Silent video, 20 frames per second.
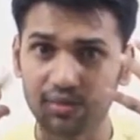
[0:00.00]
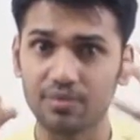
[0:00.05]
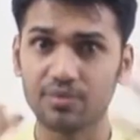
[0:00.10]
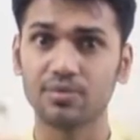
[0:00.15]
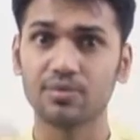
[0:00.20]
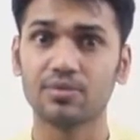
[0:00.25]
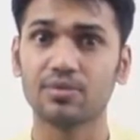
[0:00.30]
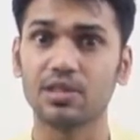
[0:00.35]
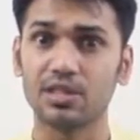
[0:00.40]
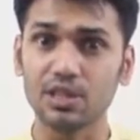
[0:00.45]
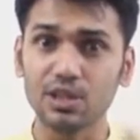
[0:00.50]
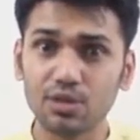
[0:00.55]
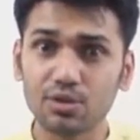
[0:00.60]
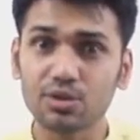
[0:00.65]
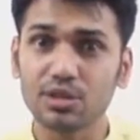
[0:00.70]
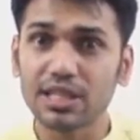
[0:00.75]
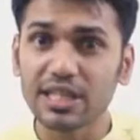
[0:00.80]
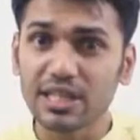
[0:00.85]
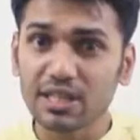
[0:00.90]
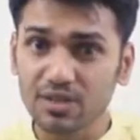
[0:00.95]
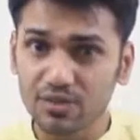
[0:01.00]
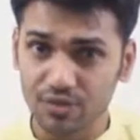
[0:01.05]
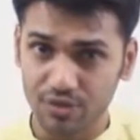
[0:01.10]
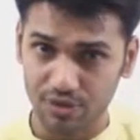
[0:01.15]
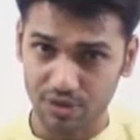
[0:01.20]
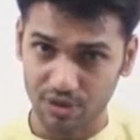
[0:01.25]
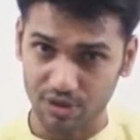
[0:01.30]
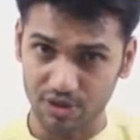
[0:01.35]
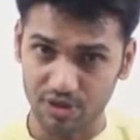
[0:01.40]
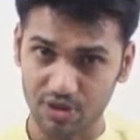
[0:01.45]
You think
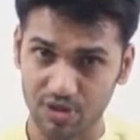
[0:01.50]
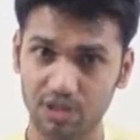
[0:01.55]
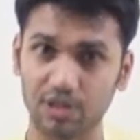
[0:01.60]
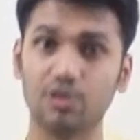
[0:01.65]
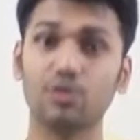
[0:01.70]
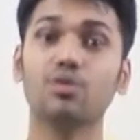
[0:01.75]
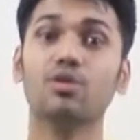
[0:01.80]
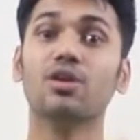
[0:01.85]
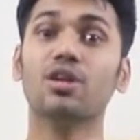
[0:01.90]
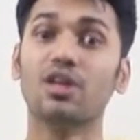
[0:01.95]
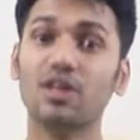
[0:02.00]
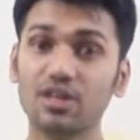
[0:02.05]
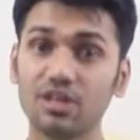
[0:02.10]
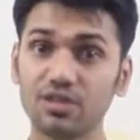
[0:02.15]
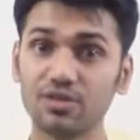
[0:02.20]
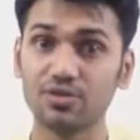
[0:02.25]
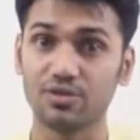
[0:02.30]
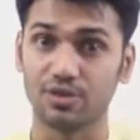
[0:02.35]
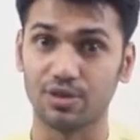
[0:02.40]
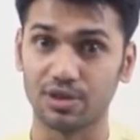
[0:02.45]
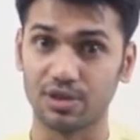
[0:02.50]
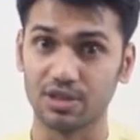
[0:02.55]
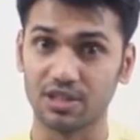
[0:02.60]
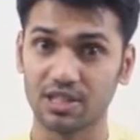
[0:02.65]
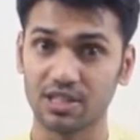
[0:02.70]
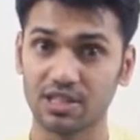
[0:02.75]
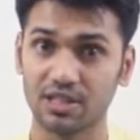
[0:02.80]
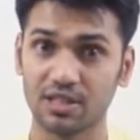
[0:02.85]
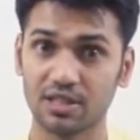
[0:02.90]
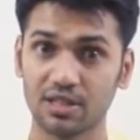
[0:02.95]
first, you learn first,
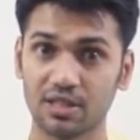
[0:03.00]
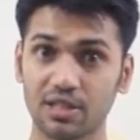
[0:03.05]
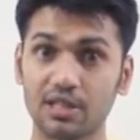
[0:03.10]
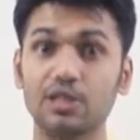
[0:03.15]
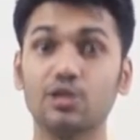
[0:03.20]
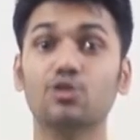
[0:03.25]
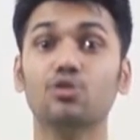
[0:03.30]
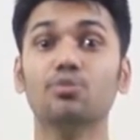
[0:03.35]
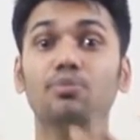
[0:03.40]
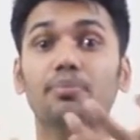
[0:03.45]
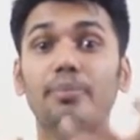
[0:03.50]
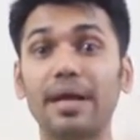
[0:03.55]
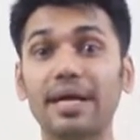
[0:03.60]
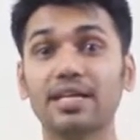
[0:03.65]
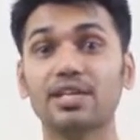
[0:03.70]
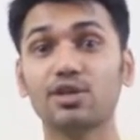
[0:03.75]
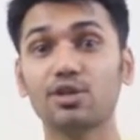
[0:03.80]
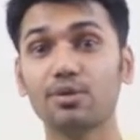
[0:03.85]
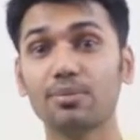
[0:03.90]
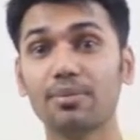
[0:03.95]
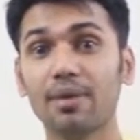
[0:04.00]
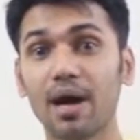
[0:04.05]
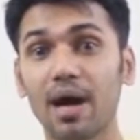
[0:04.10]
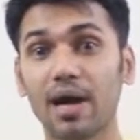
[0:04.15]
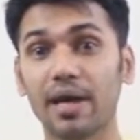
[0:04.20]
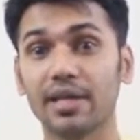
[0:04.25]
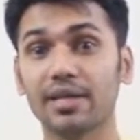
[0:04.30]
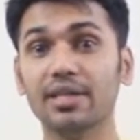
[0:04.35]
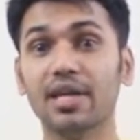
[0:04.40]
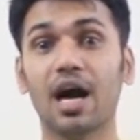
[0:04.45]
you make your mind
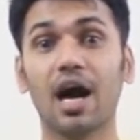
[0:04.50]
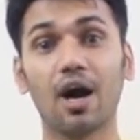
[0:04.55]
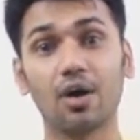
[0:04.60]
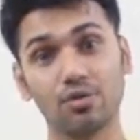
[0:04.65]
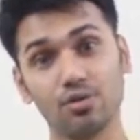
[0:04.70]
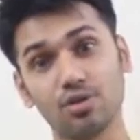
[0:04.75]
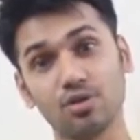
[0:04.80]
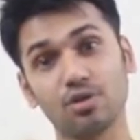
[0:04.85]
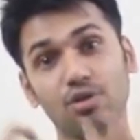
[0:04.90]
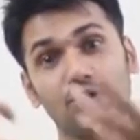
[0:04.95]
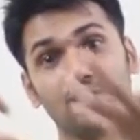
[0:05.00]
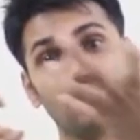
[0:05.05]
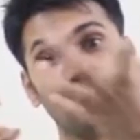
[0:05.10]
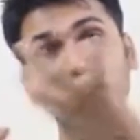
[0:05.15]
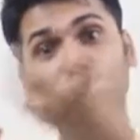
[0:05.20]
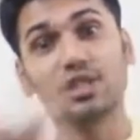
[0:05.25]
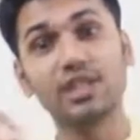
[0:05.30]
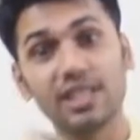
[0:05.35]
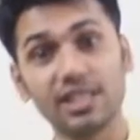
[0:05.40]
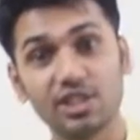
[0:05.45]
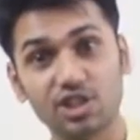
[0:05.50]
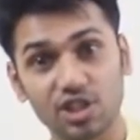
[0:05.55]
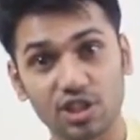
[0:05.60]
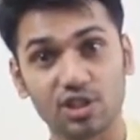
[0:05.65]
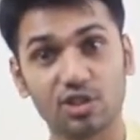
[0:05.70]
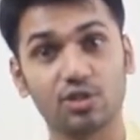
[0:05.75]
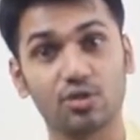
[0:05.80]
how you're going to teach it to the